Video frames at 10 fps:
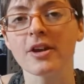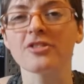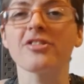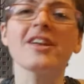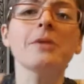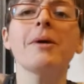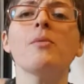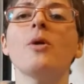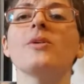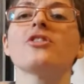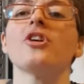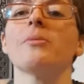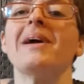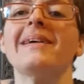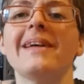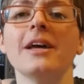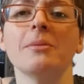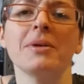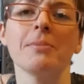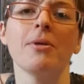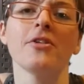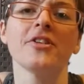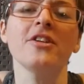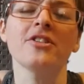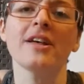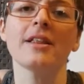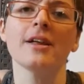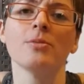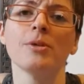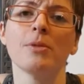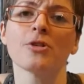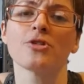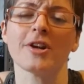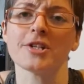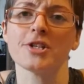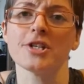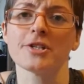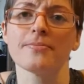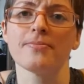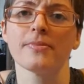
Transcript: So think about what we talk about here, but in more detail and with more strategies.